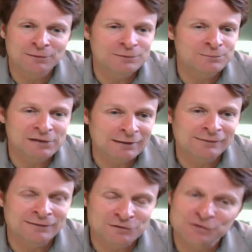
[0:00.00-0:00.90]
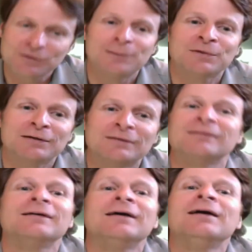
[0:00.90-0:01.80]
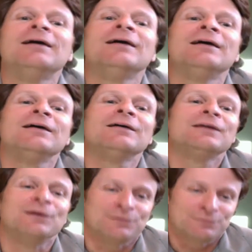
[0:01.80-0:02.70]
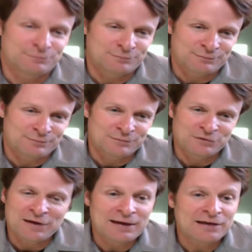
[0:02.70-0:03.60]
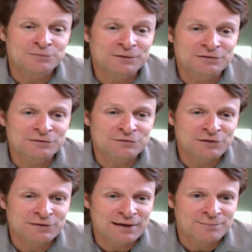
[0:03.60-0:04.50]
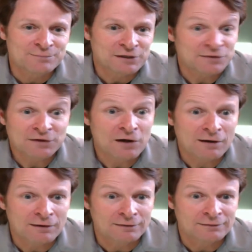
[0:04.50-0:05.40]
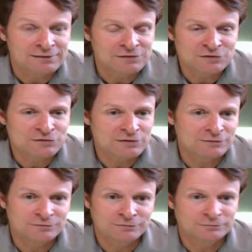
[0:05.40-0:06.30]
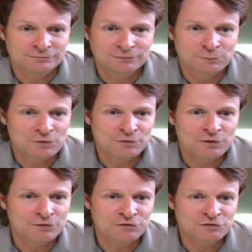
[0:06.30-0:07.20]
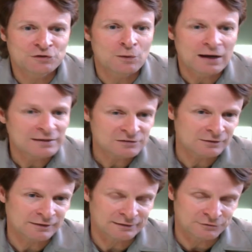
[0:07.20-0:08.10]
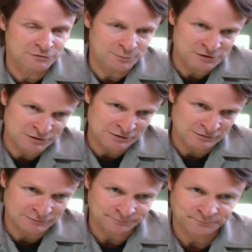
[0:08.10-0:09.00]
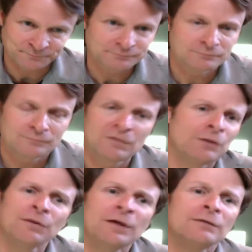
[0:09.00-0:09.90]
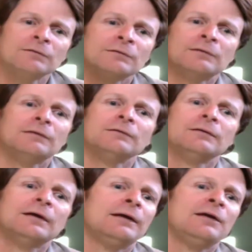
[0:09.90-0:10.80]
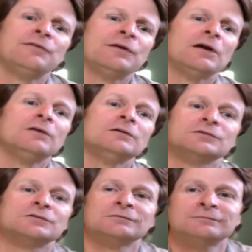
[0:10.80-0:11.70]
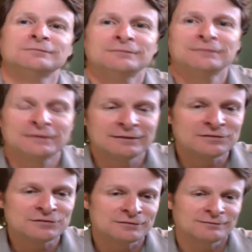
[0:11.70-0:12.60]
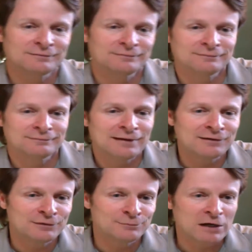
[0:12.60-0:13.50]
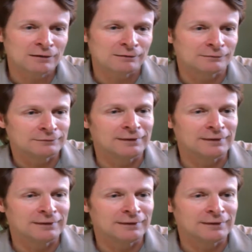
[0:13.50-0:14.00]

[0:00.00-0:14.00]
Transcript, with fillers: you would be yelling and screaming or, you know, saying expletives to them. But in the car, it's as if we feel just so isolated from each other that anything goes. And it's not a good model.